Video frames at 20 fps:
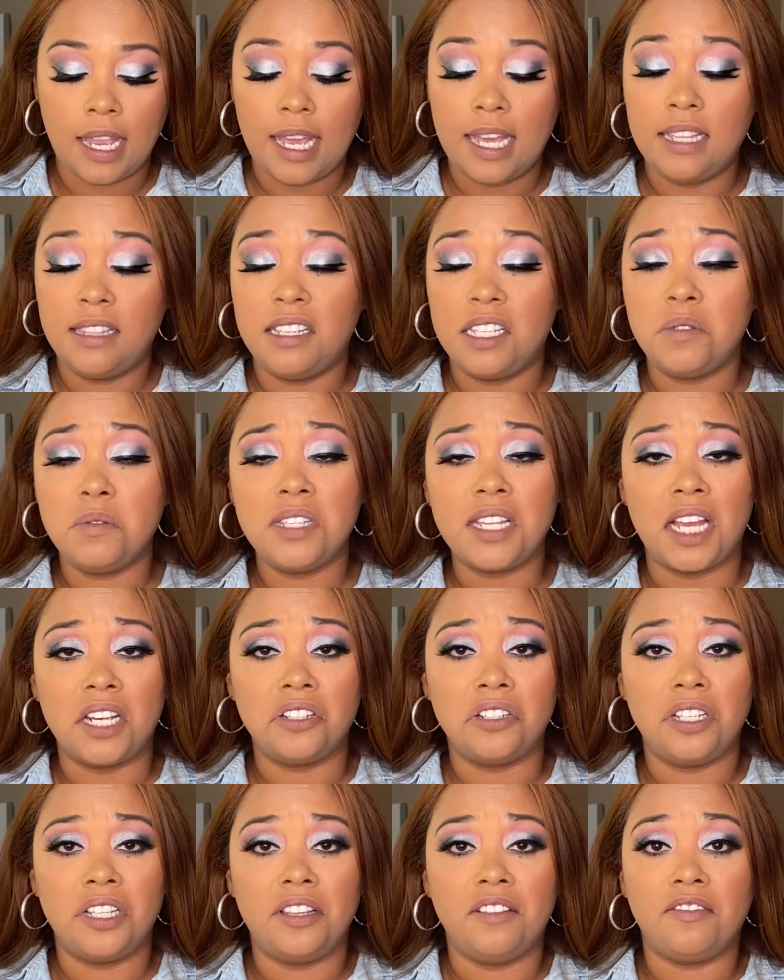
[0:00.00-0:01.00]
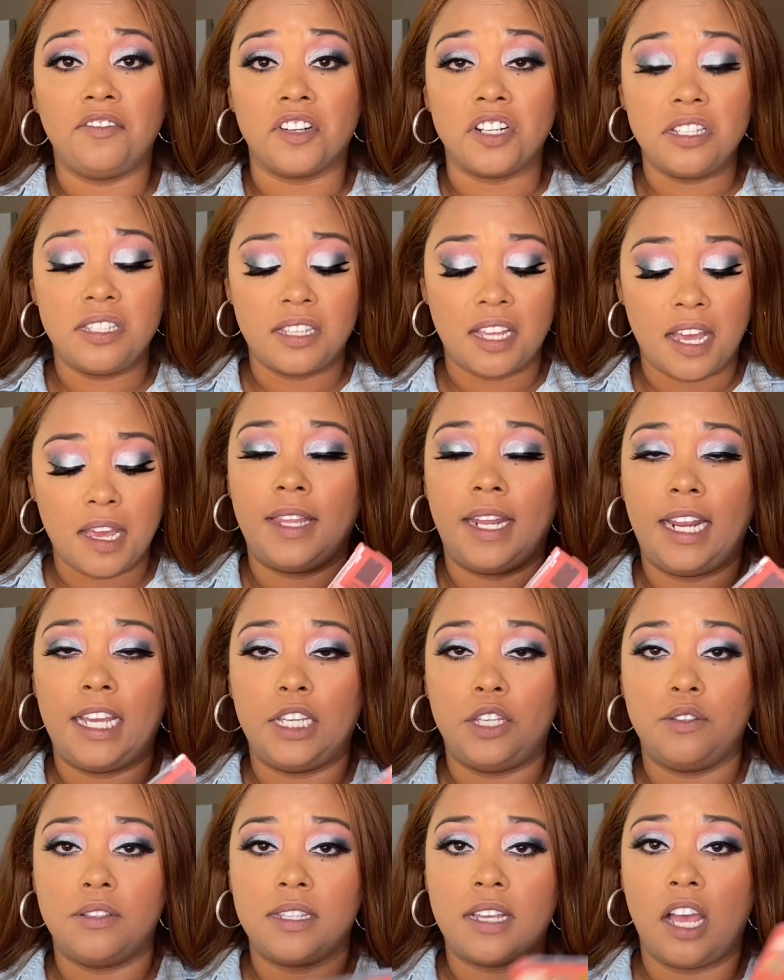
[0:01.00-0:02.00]
And this is actually the first time that I
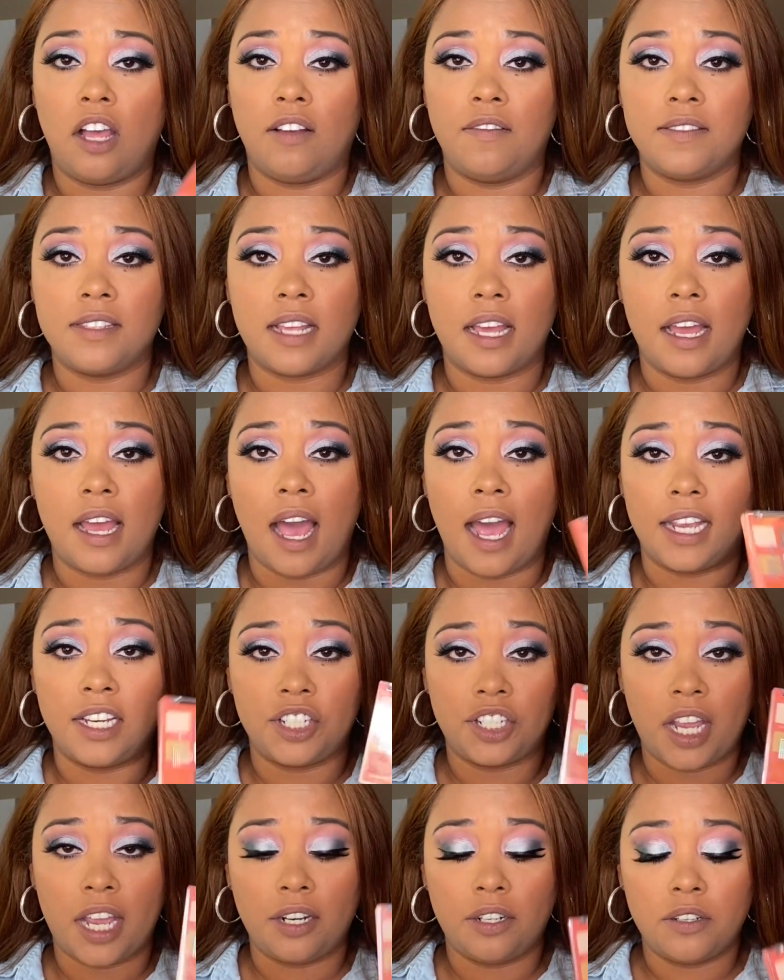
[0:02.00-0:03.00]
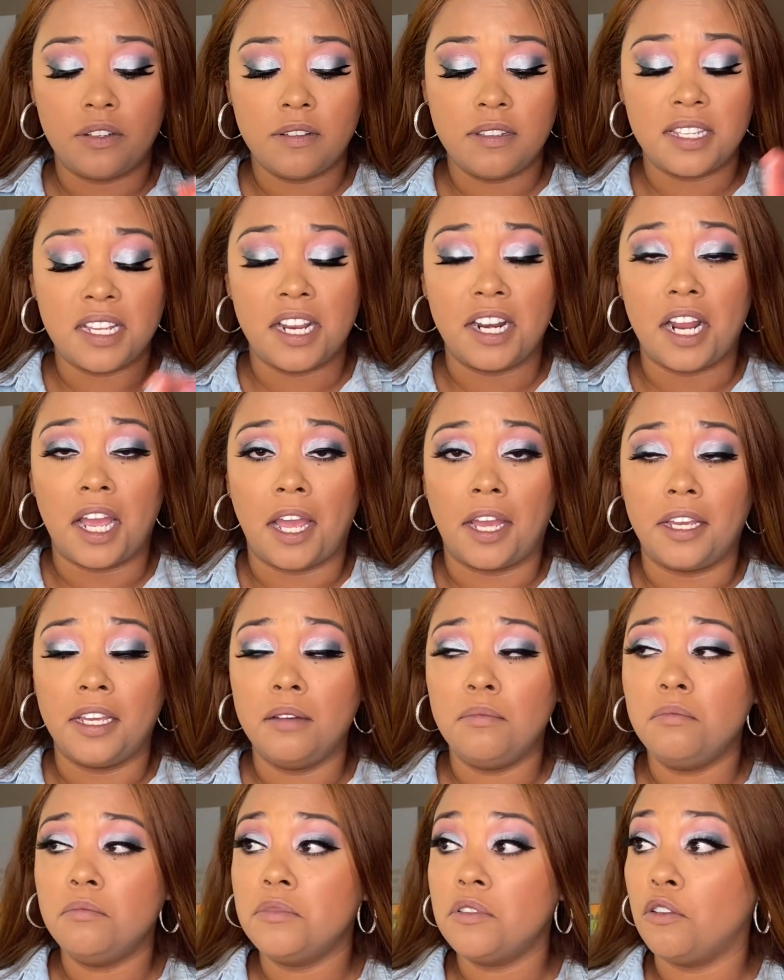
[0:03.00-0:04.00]
used e.l.f.'s eyeshadows, and I
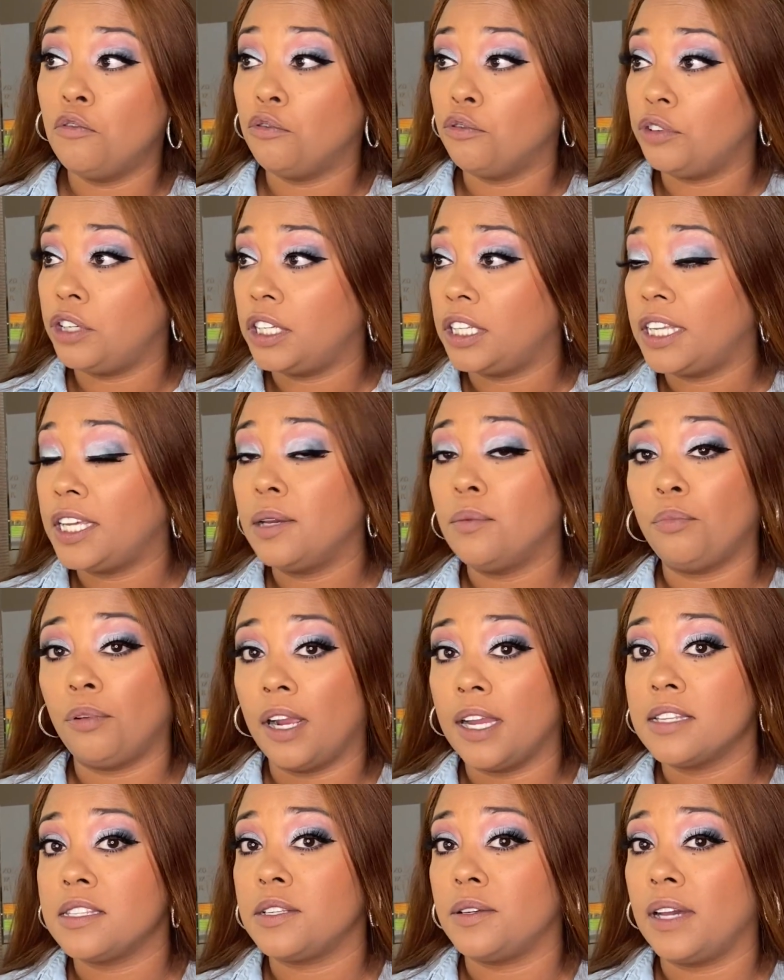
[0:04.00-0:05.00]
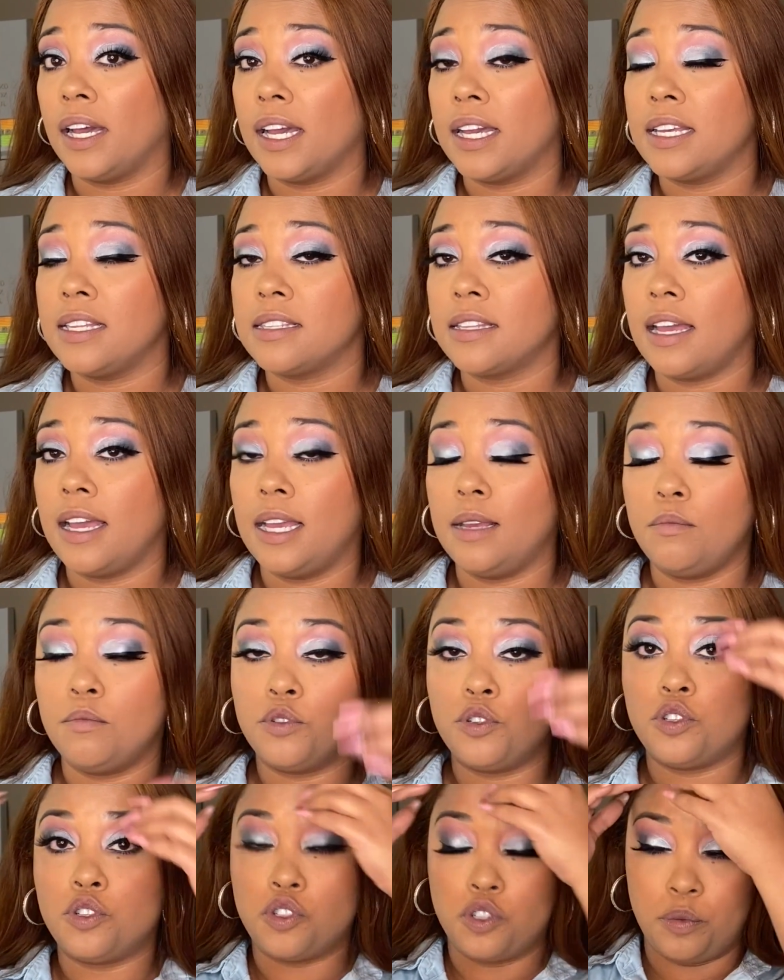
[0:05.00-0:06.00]
am really impressed, you guys. I am
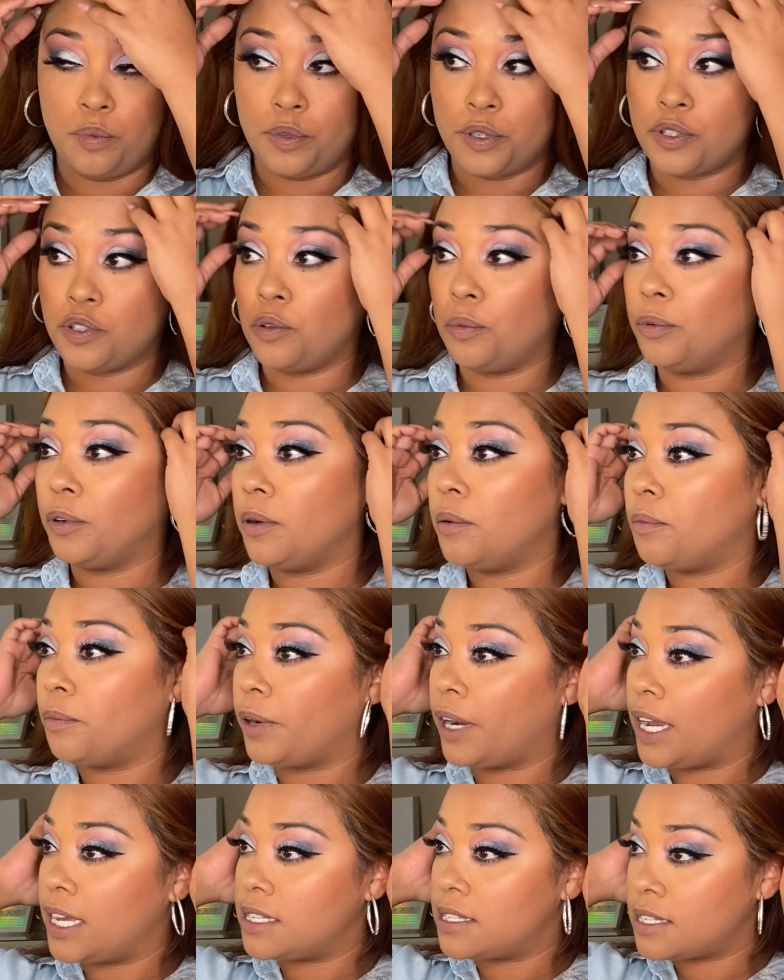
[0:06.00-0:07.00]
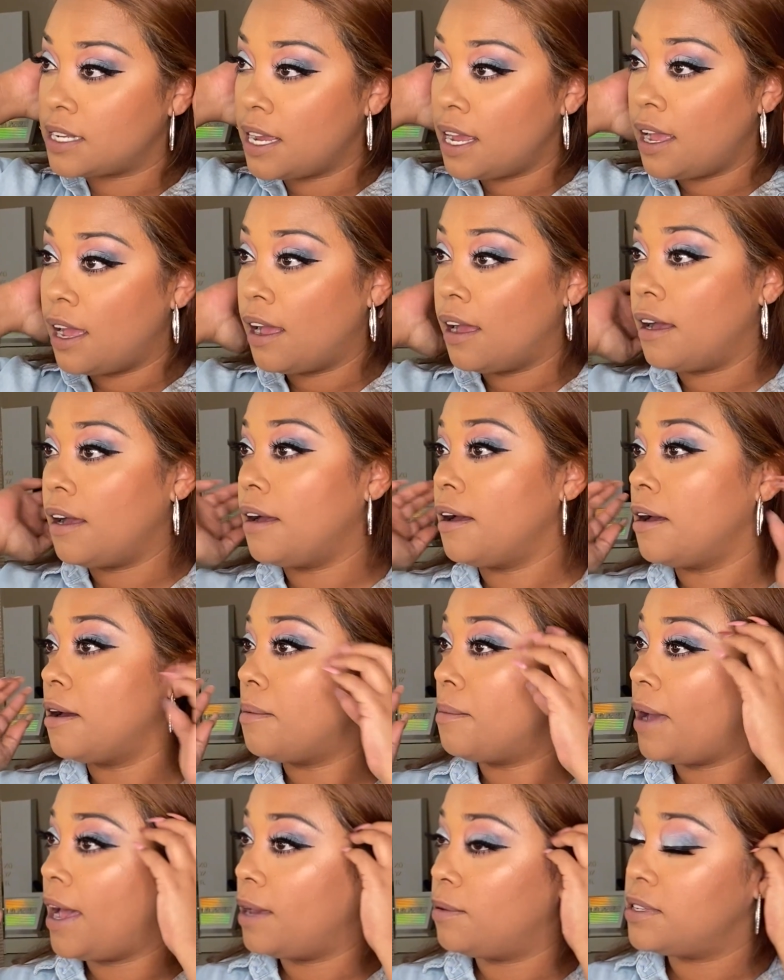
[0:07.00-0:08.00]
super impressed.
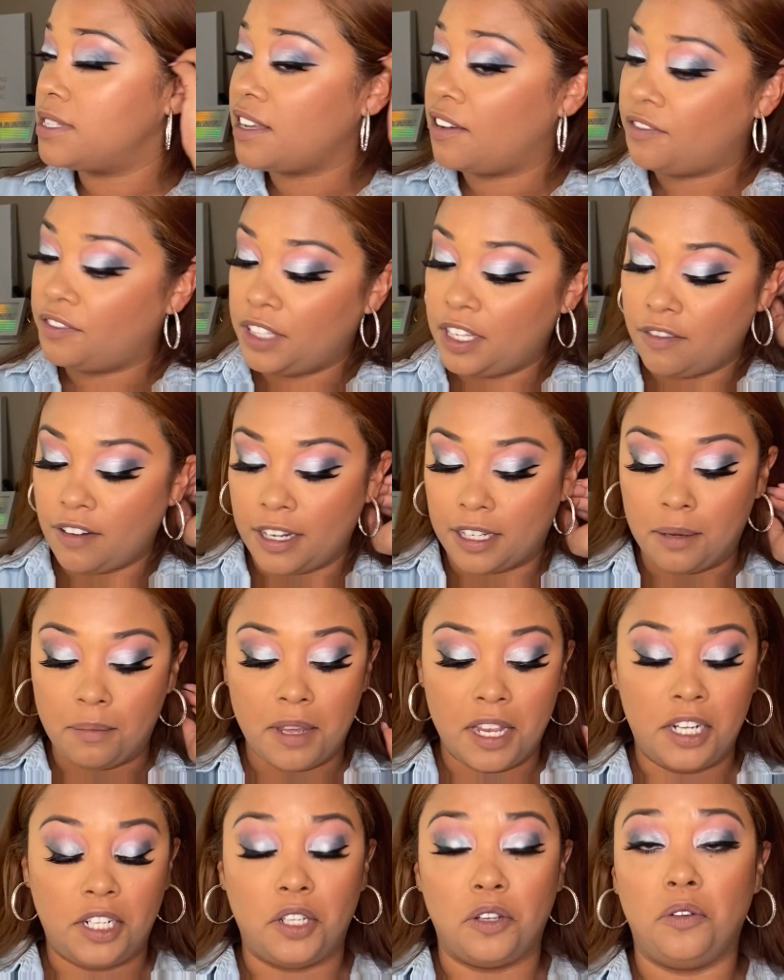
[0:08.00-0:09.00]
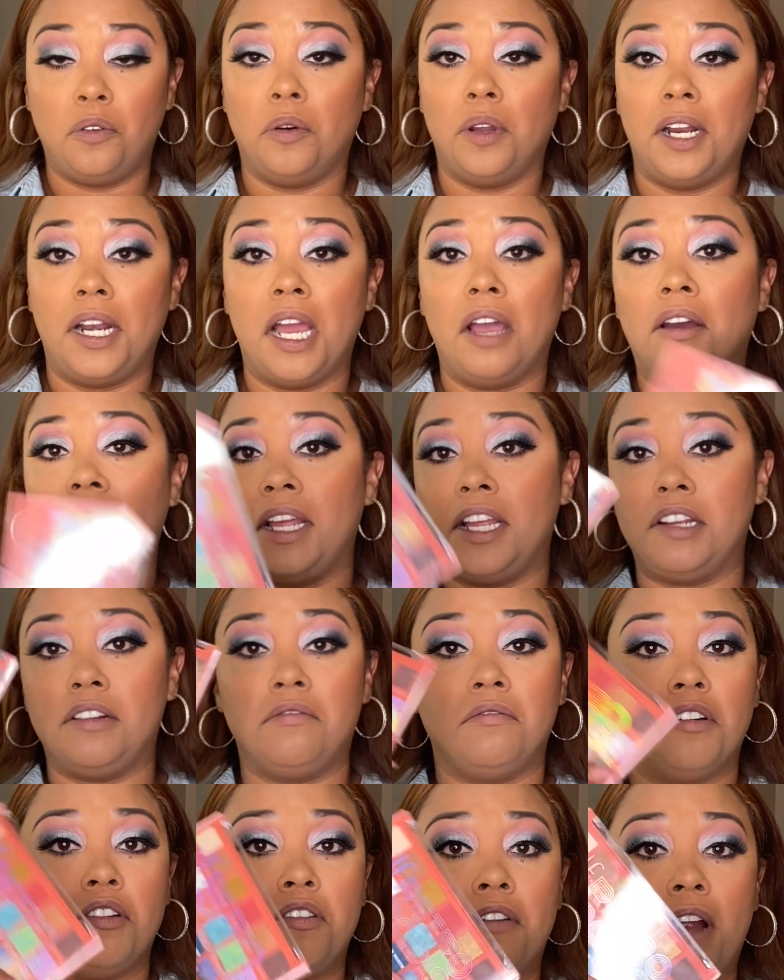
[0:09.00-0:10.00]
I would definitely recommend you going out
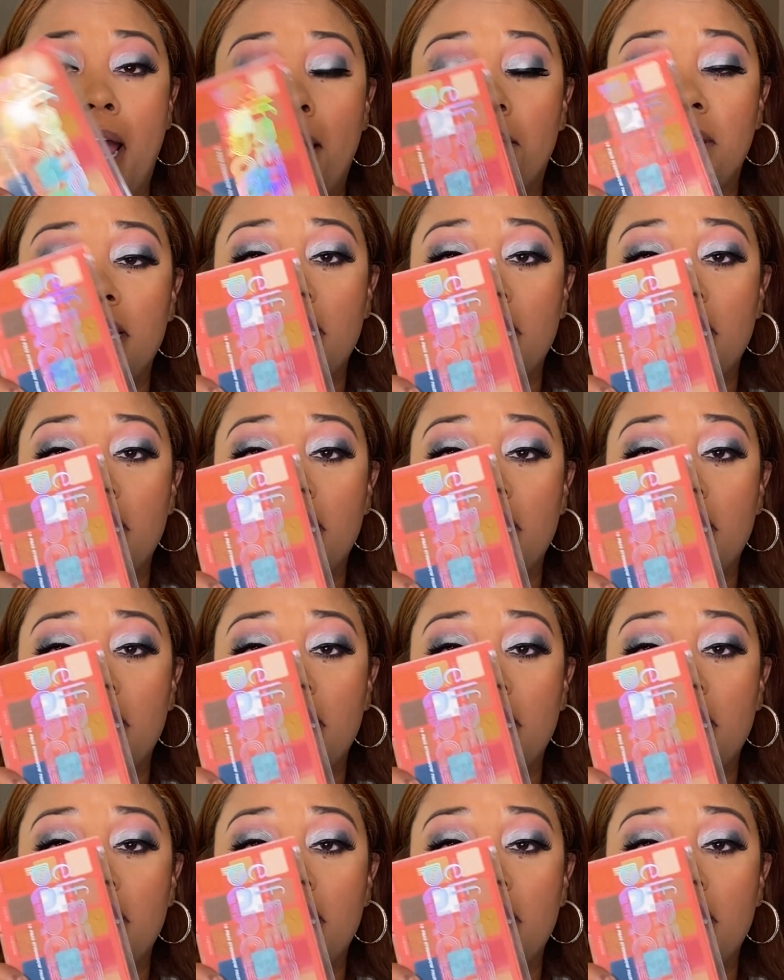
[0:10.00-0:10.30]
and grabbing